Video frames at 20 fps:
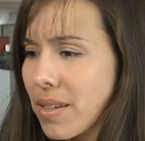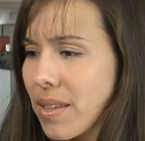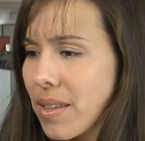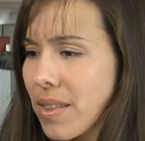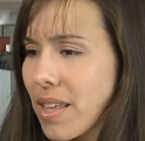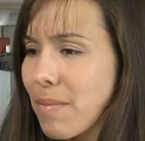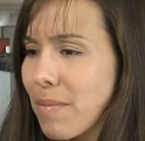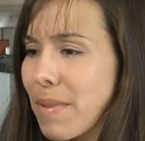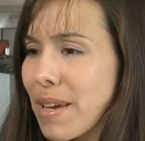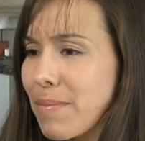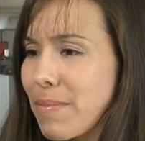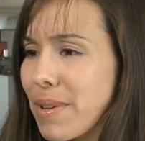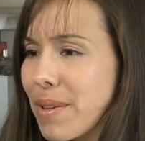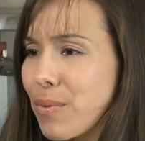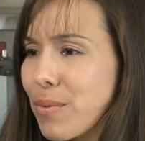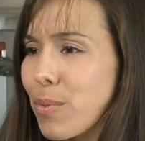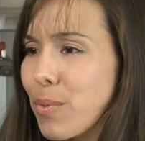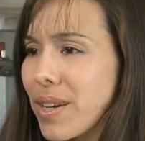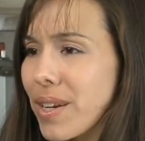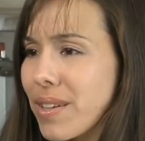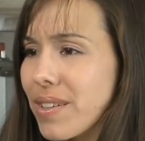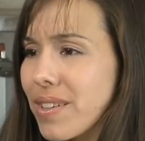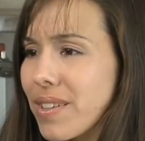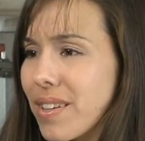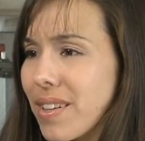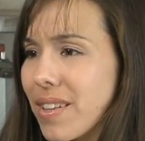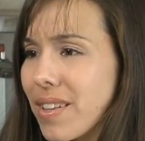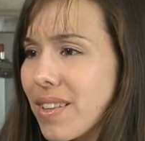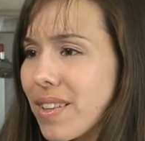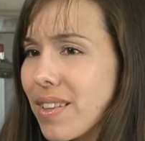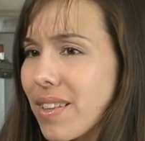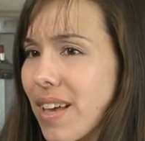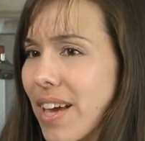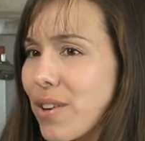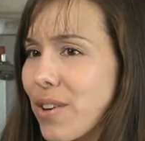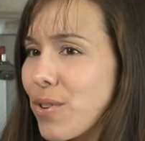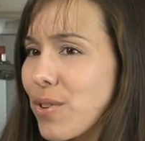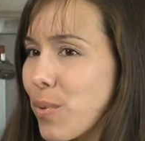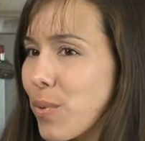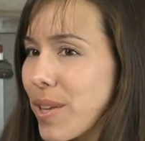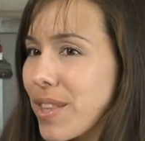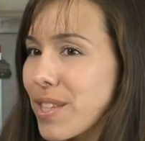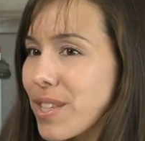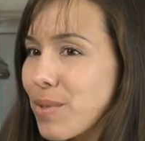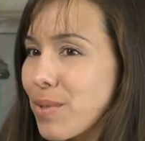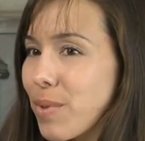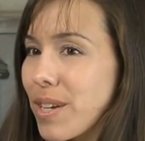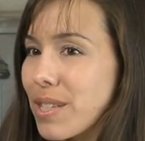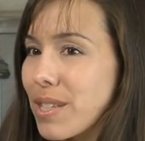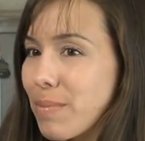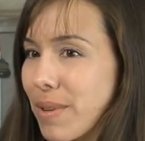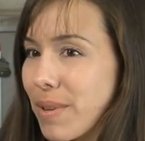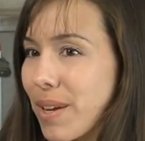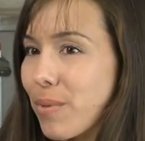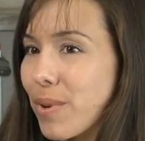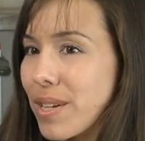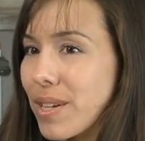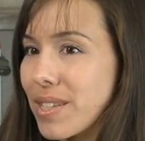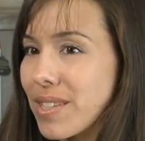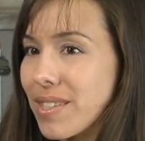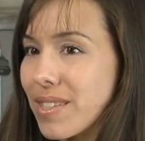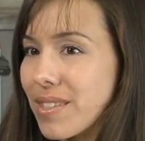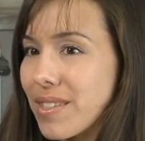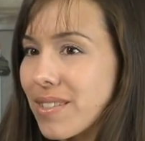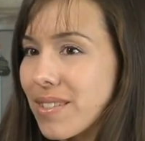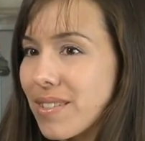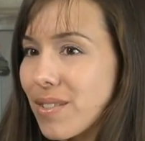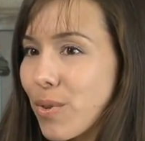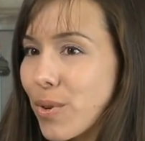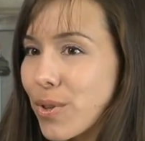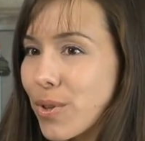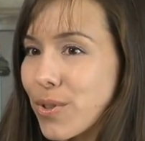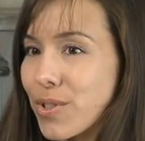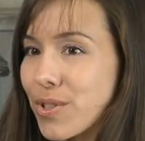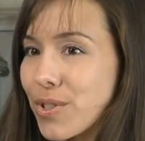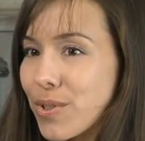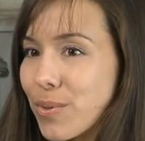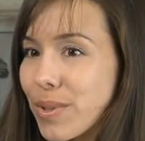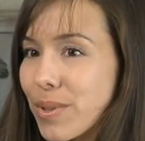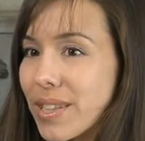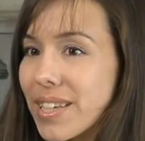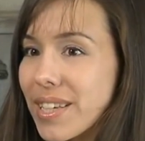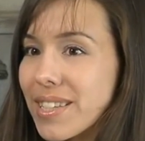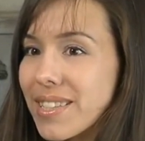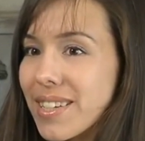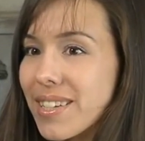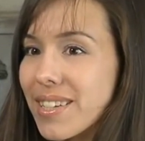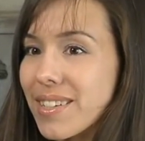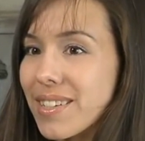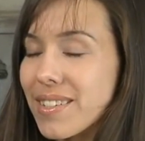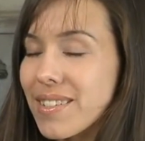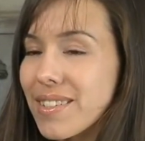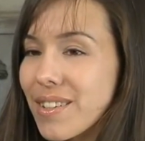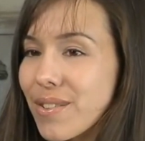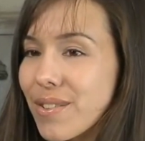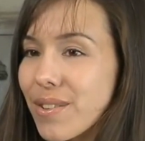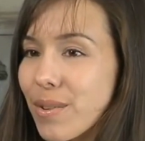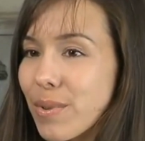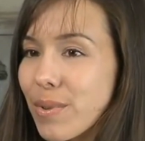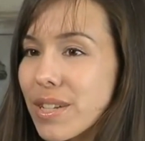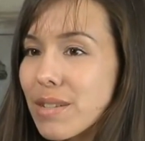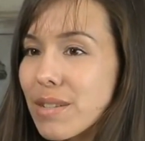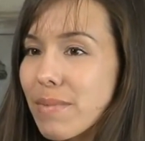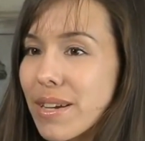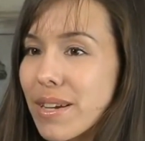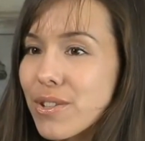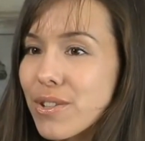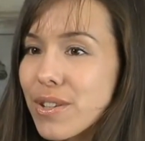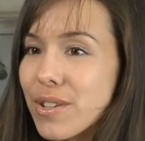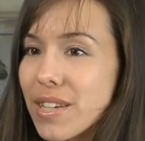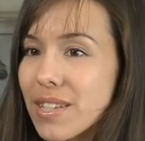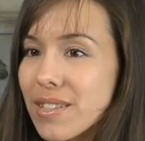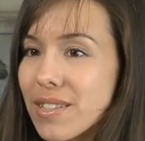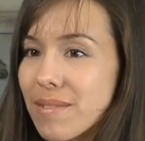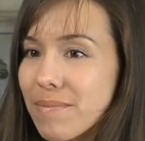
They made me, when, I don't know when this was, but I was ordered to release it, so mm-hmm. It went to my attorneys.